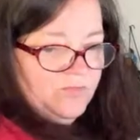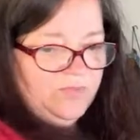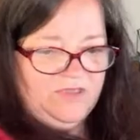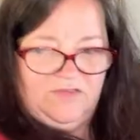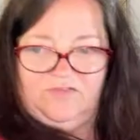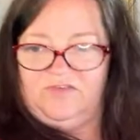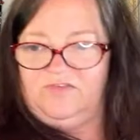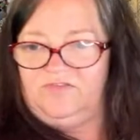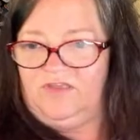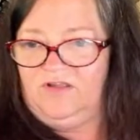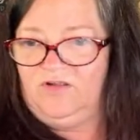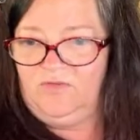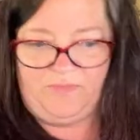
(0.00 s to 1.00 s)
pieces
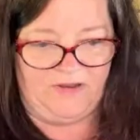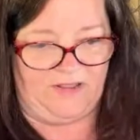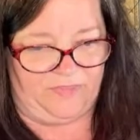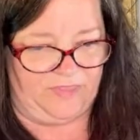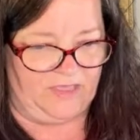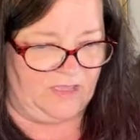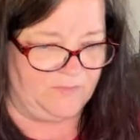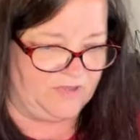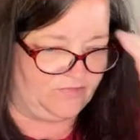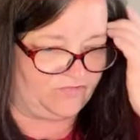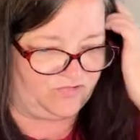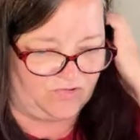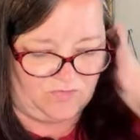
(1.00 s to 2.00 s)
here, but I think I may
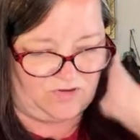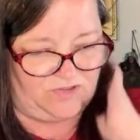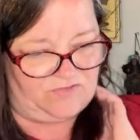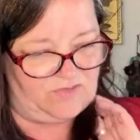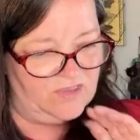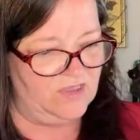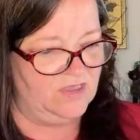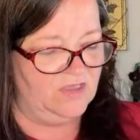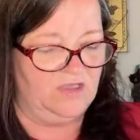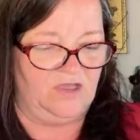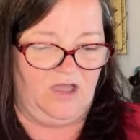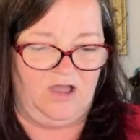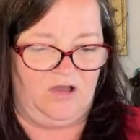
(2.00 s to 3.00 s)
have shown these
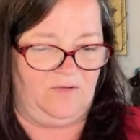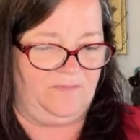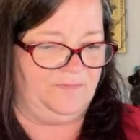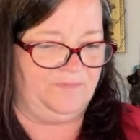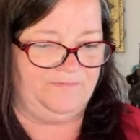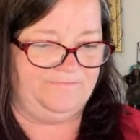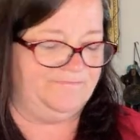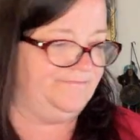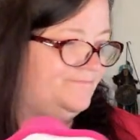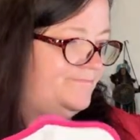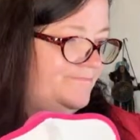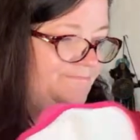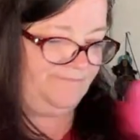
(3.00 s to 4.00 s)

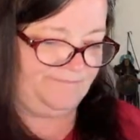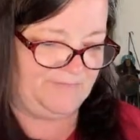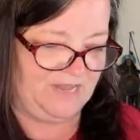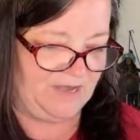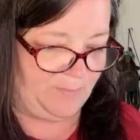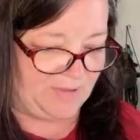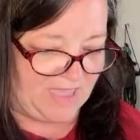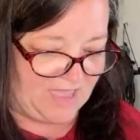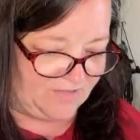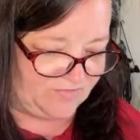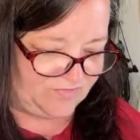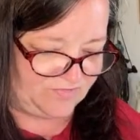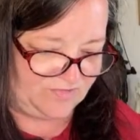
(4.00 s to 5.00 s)
in the
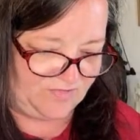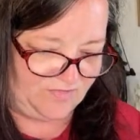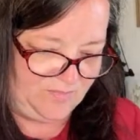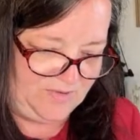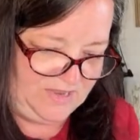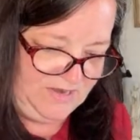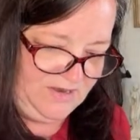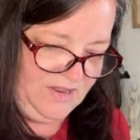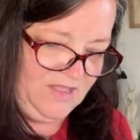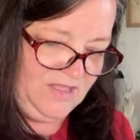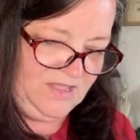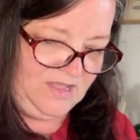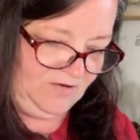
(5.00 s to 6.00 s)
past. Doesn't mean
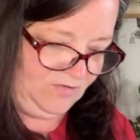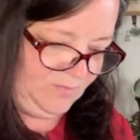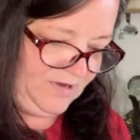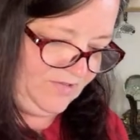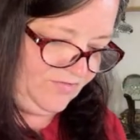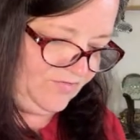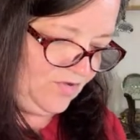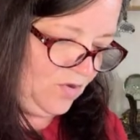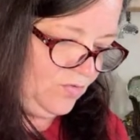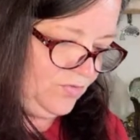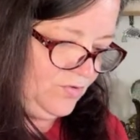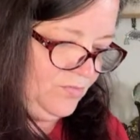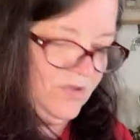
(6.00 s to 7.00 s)
everybody saw
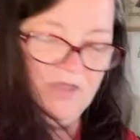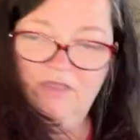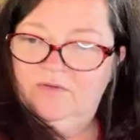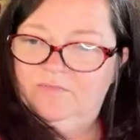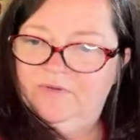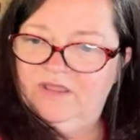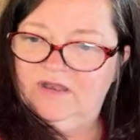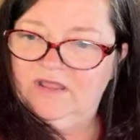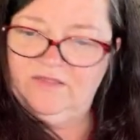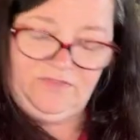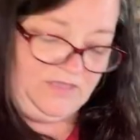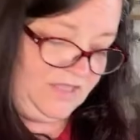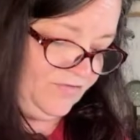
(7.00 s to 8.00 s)
them. But
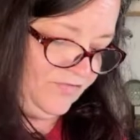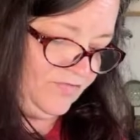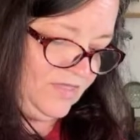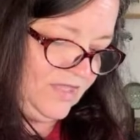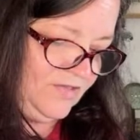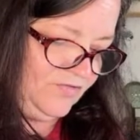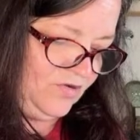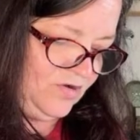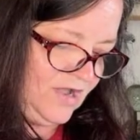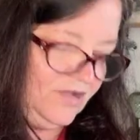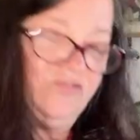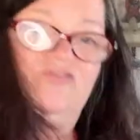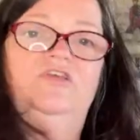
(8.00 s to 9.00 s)
these are
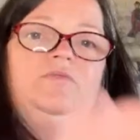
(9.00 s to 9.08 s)
actually